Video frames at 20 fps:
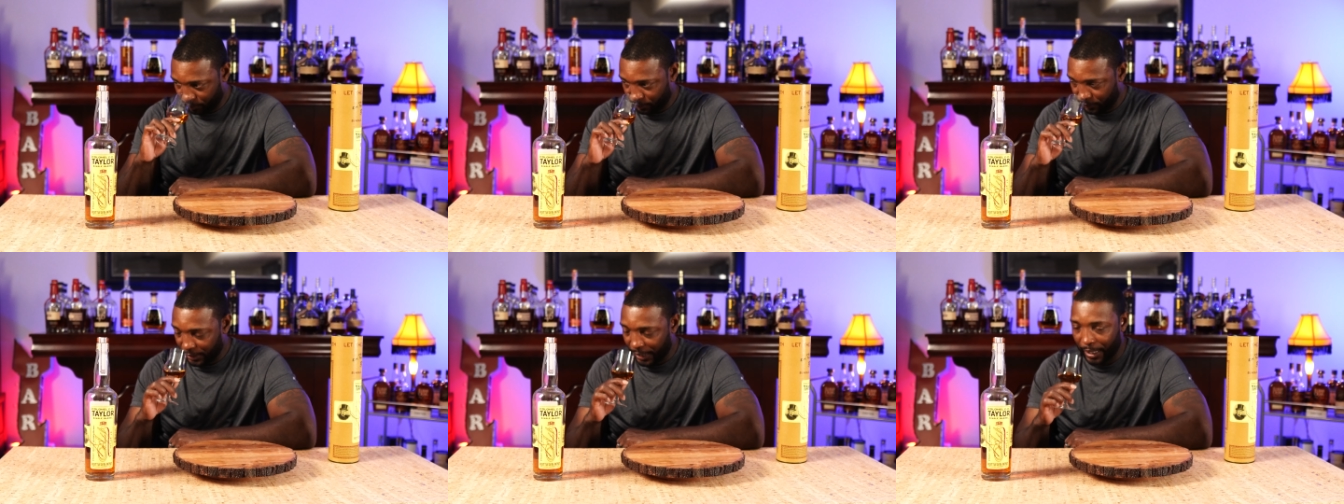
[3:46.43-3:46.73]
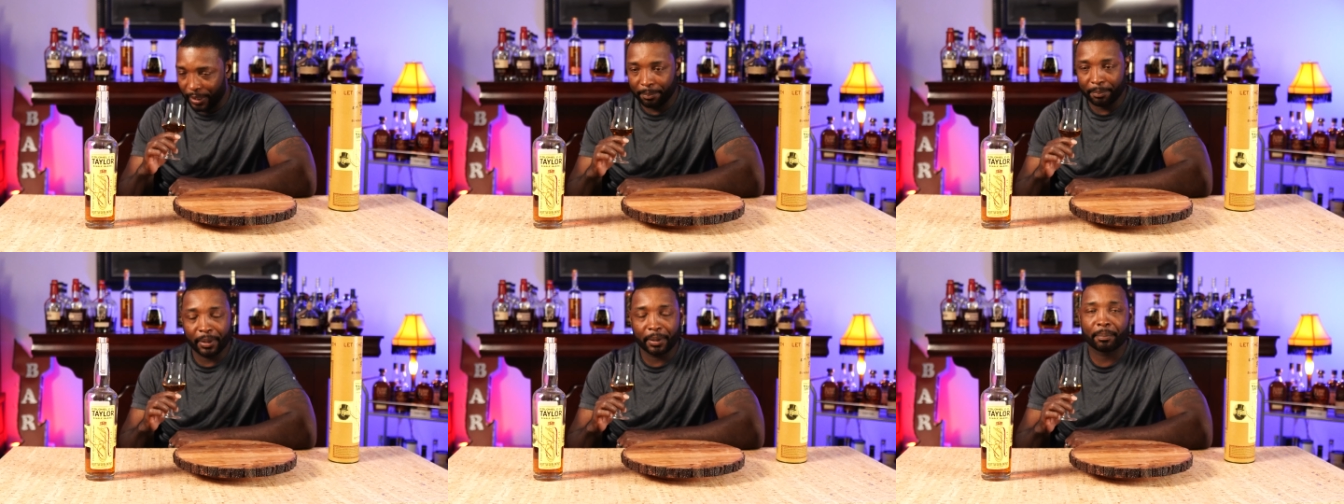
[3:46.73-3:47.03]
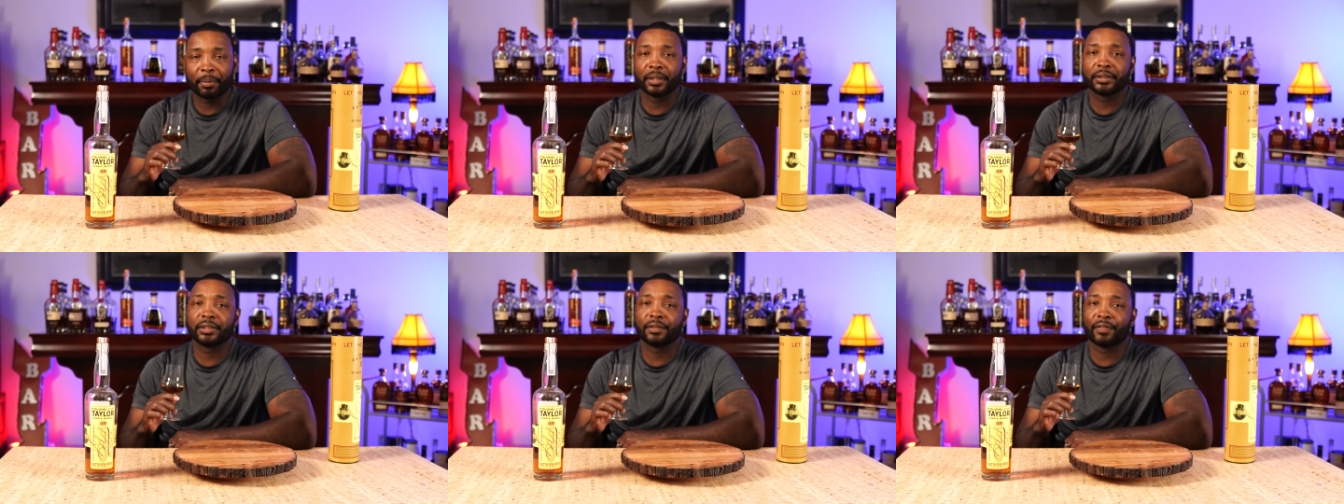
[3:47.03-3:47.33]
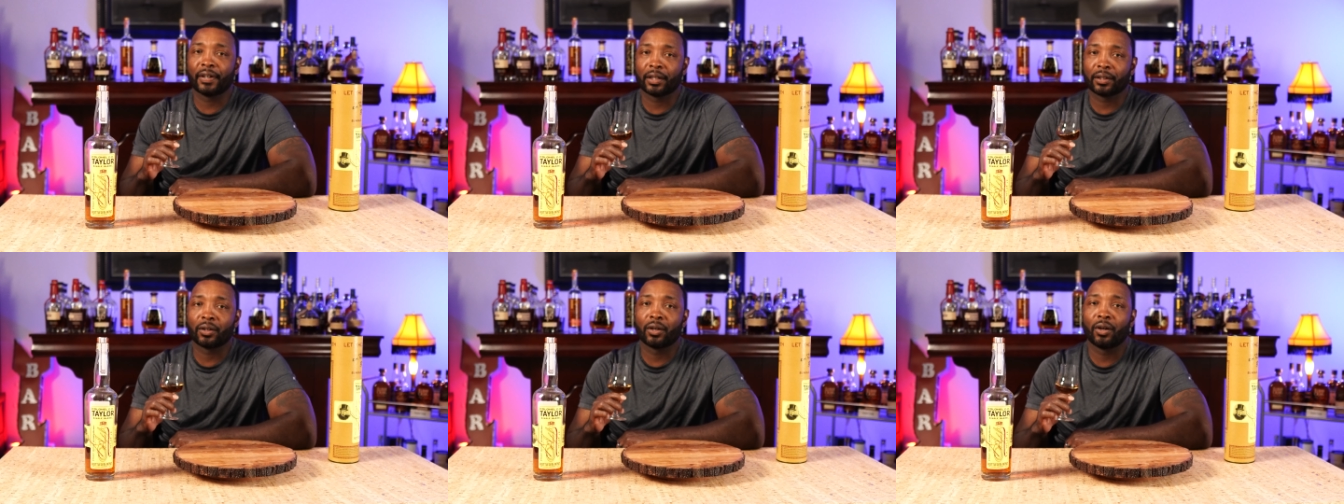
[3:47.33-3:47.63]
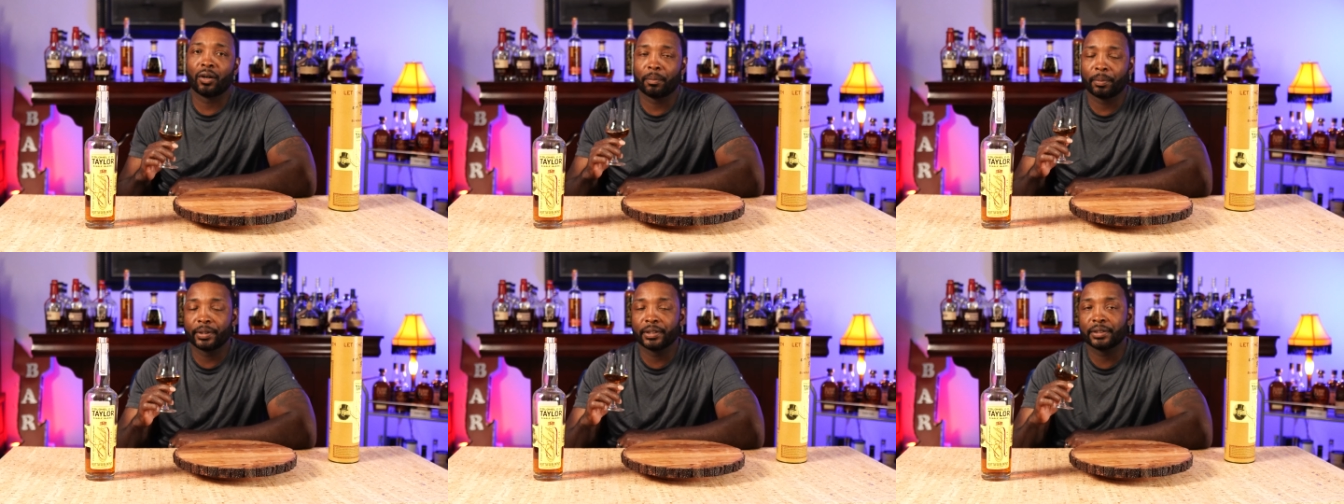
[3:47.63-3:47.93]
Not a big punch of
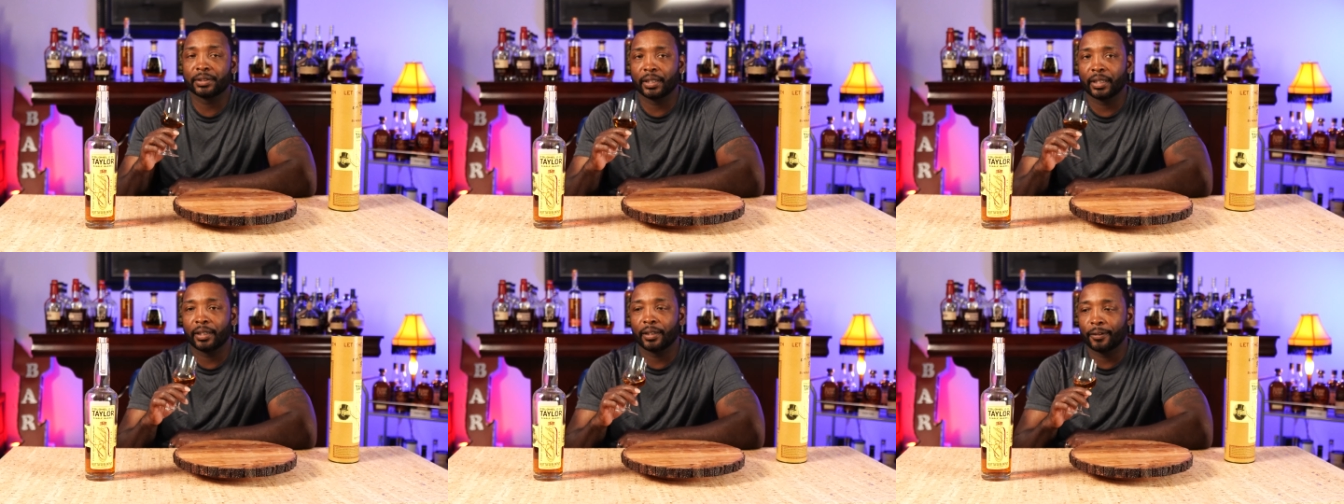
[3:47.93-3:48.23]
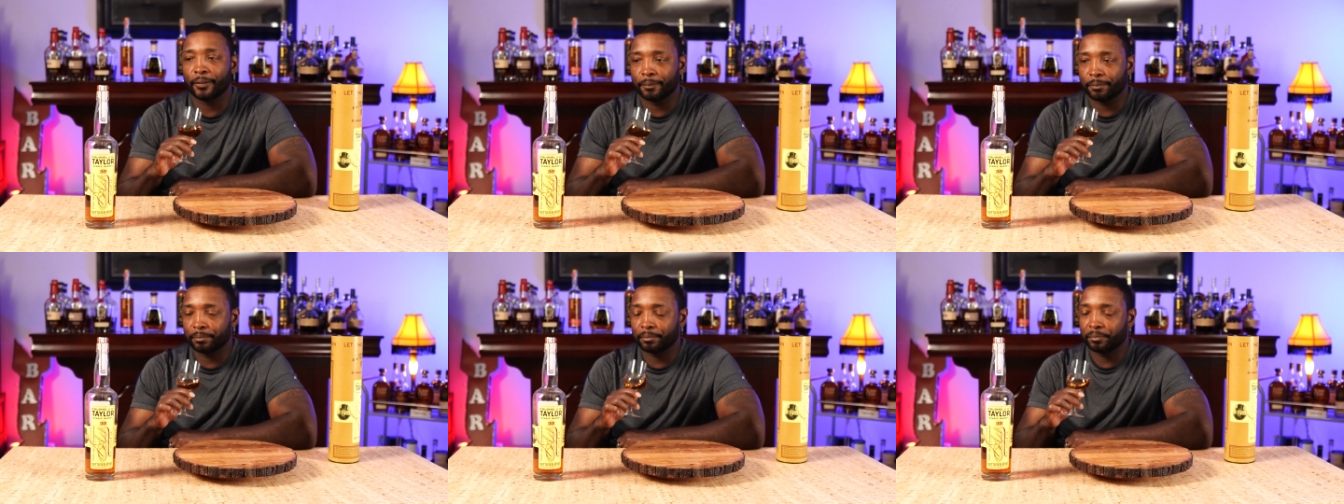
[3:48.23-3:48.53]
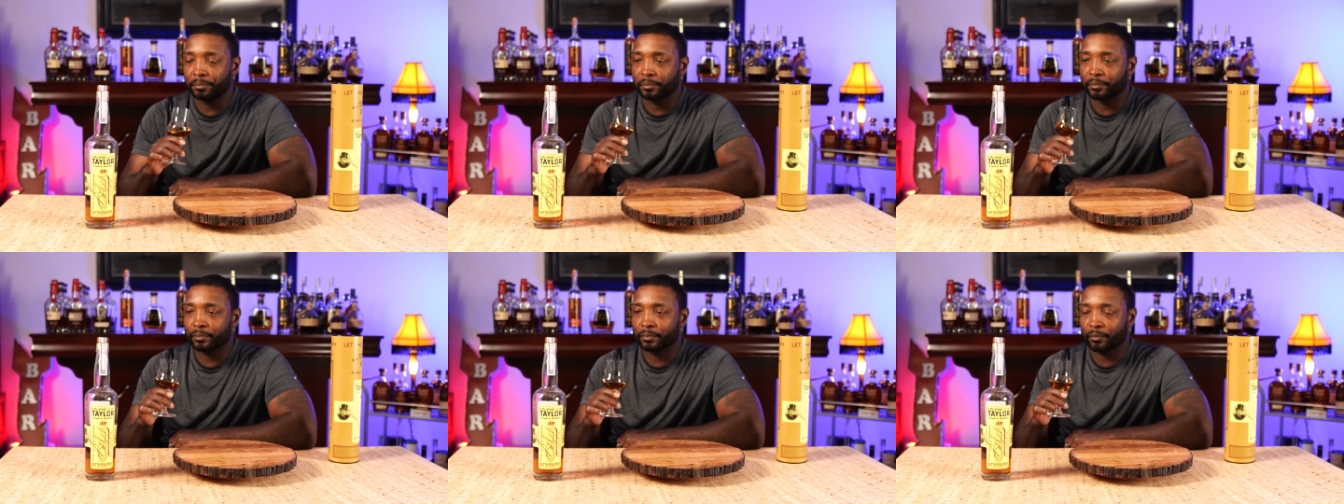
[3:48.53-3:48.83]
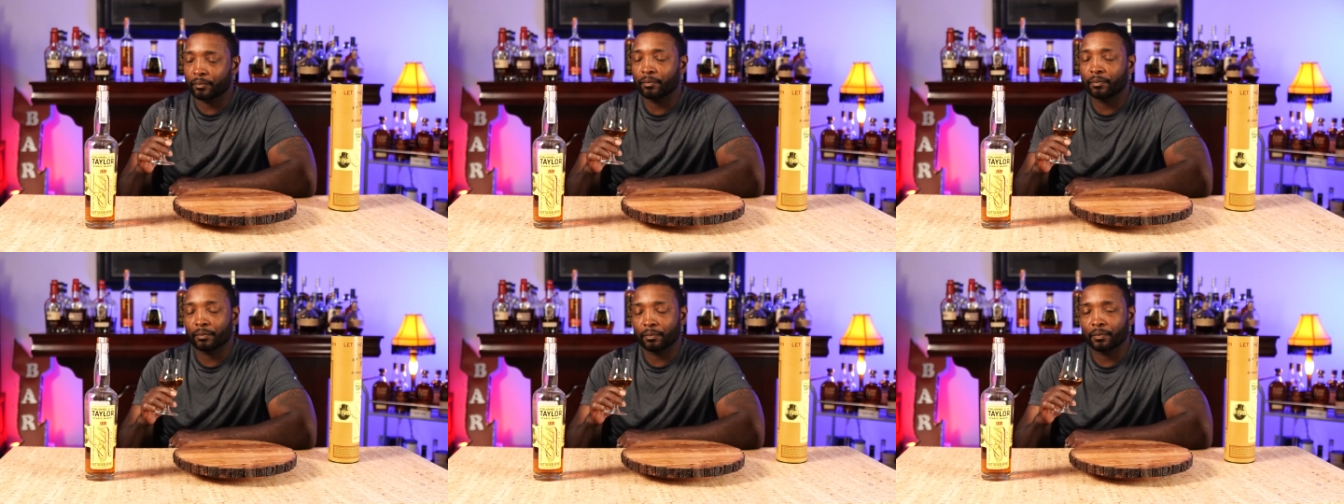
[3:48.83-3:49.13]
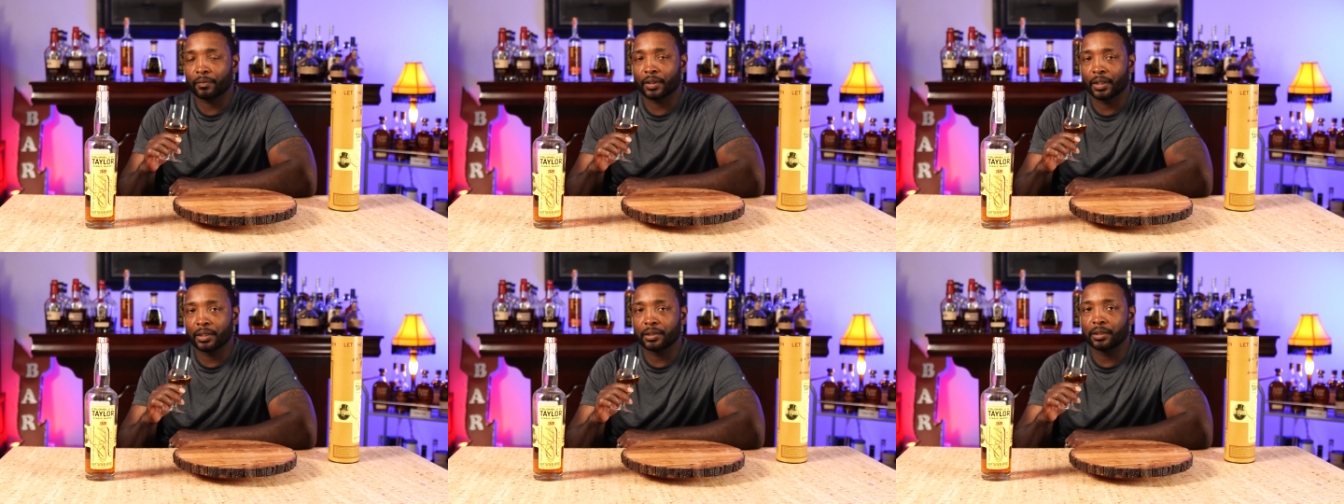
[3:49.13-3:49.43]
alcohol, but it's there.
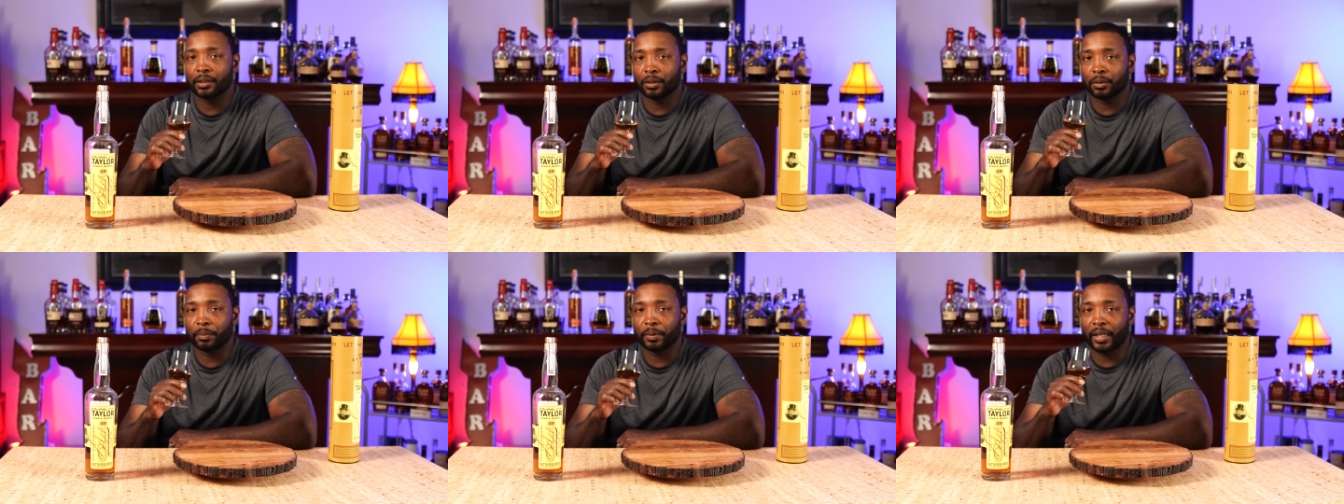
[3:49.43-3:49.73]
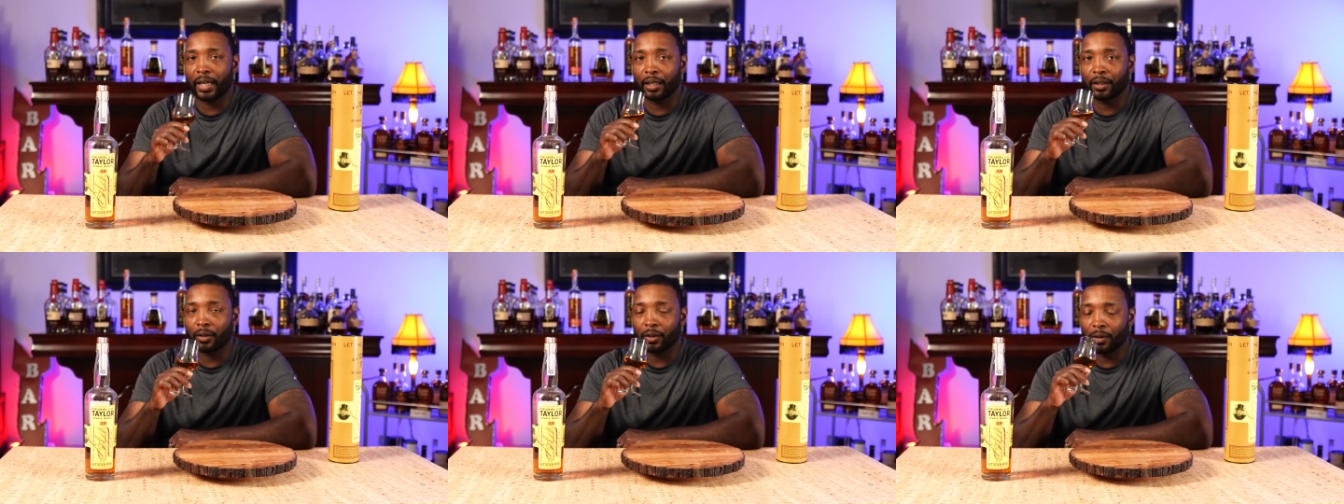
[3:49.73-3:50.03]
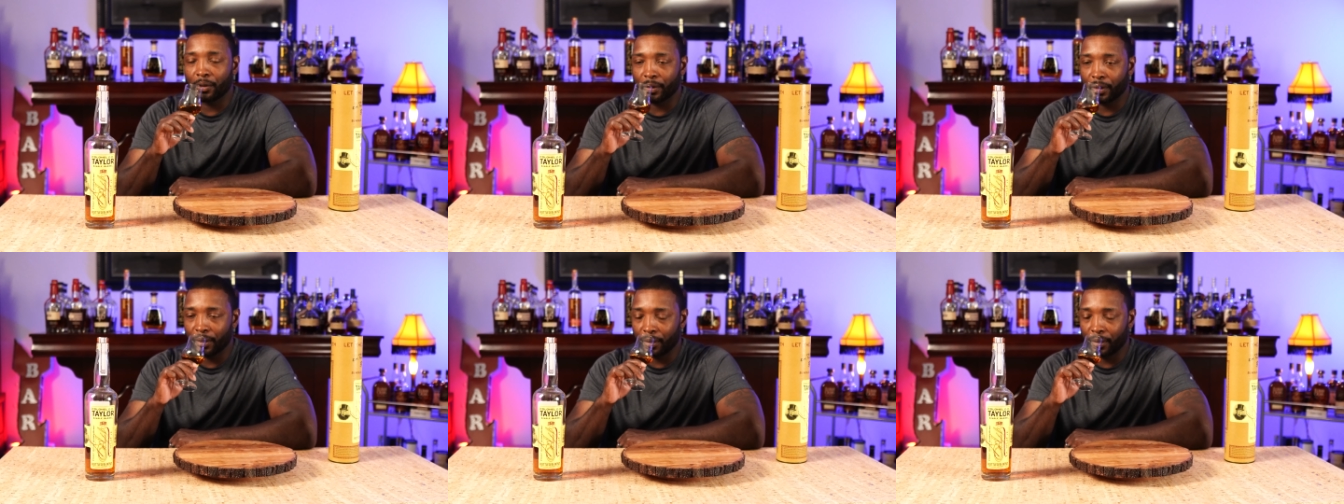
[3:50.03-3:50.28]
It's a little bit of alcohol